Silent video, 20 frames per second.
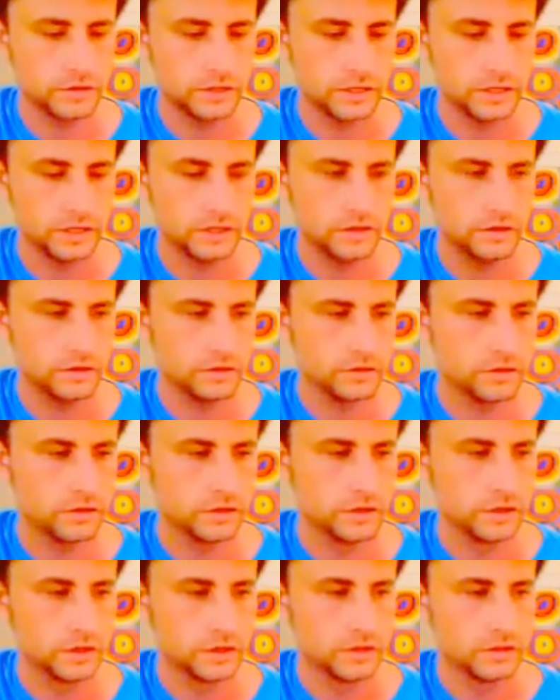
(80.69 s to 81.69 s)
D.
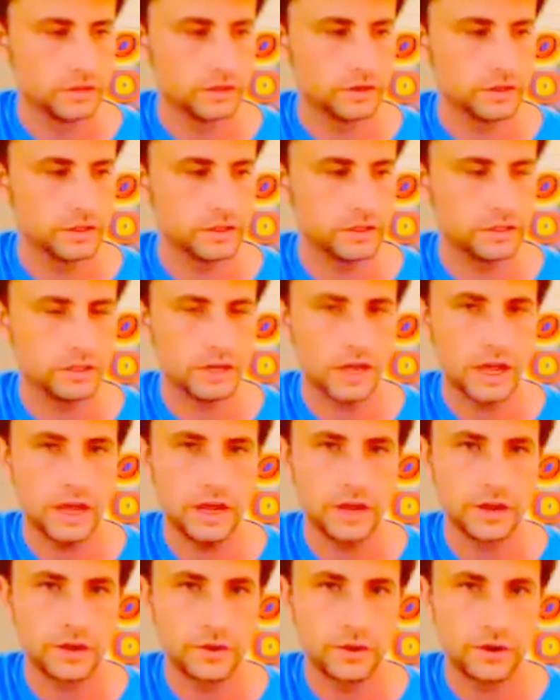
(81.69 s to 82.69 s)
So this is an
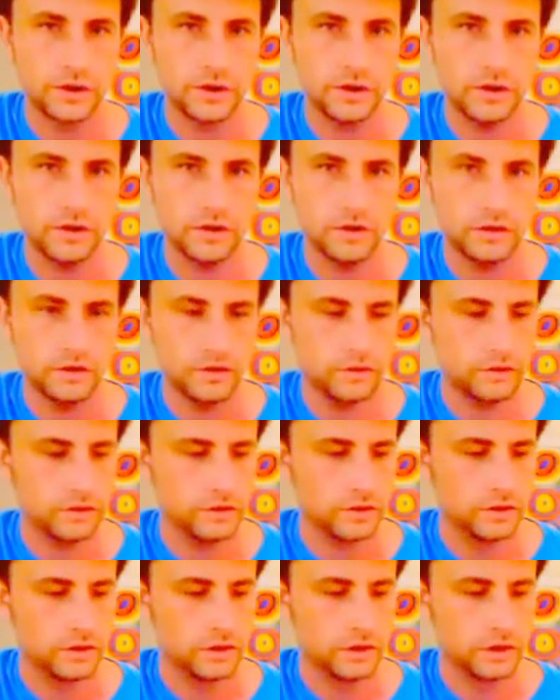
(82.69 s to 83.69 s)
A chord,
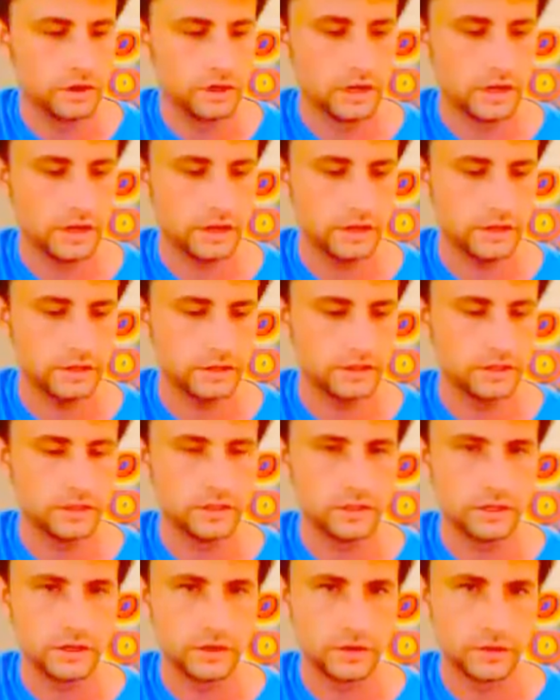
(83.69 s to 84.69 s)
and this is a
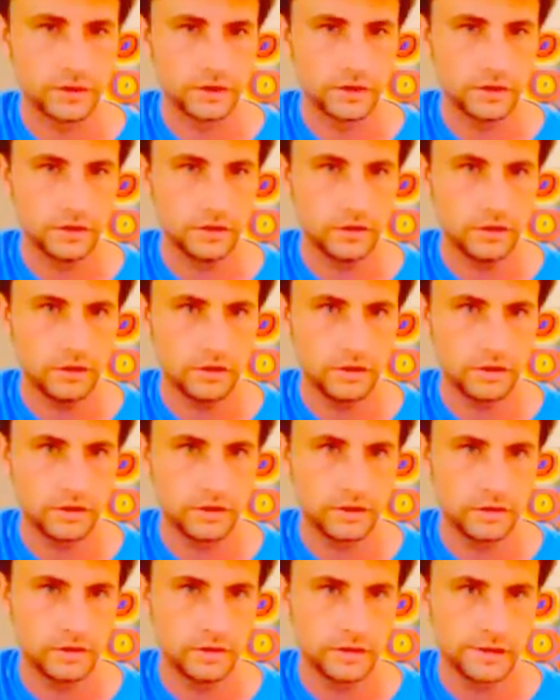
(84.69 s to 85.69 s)
D chord.
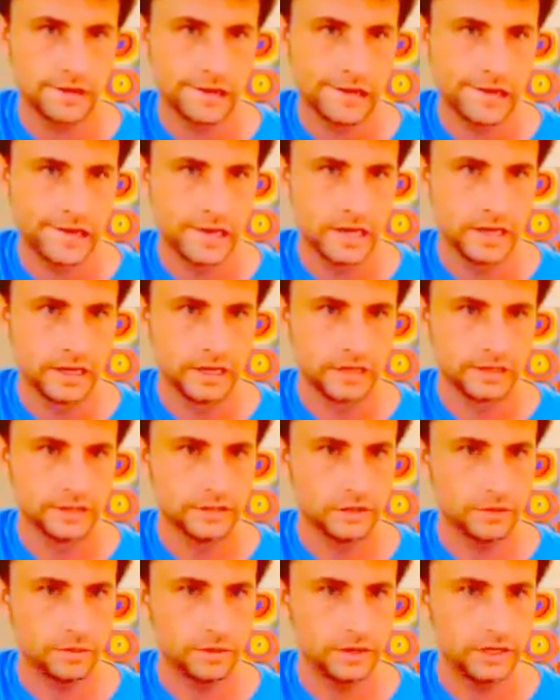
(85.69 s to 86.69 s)
So
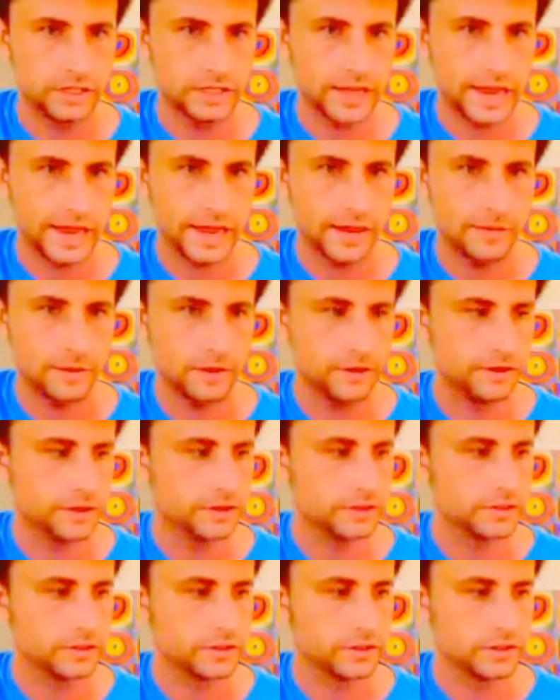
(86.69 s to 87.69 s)
I'll put a tab on
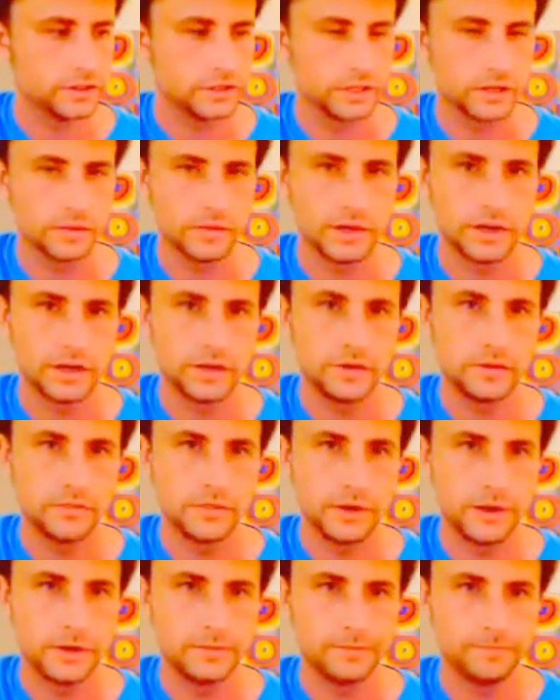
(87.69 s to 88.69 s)
there so you can see it better.
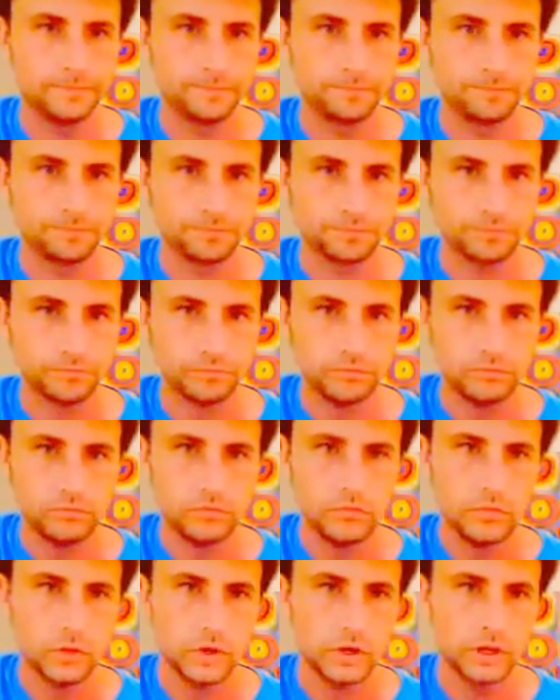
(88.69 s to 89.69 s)
But
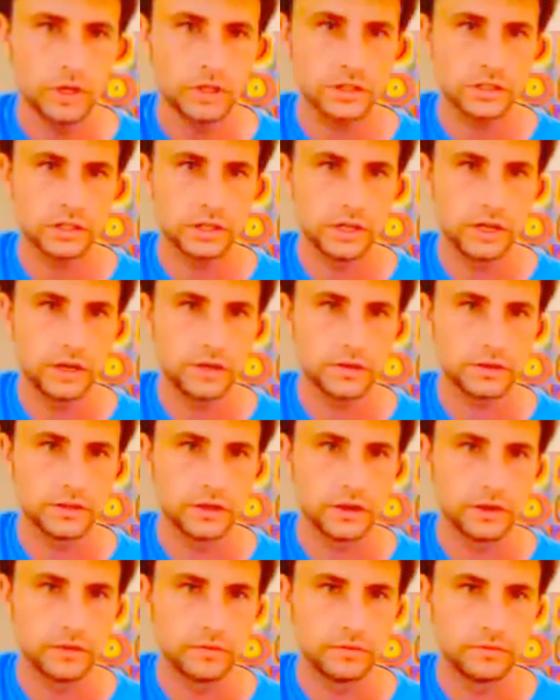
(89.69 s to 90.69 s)
here's slow,
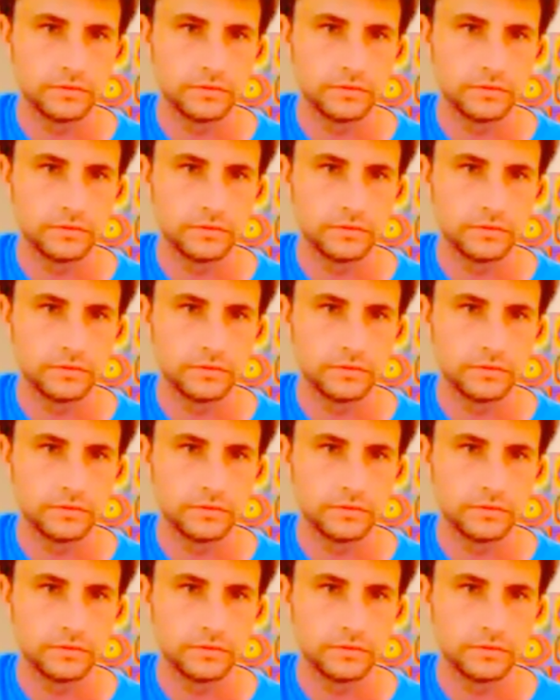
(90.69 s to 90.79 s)
so.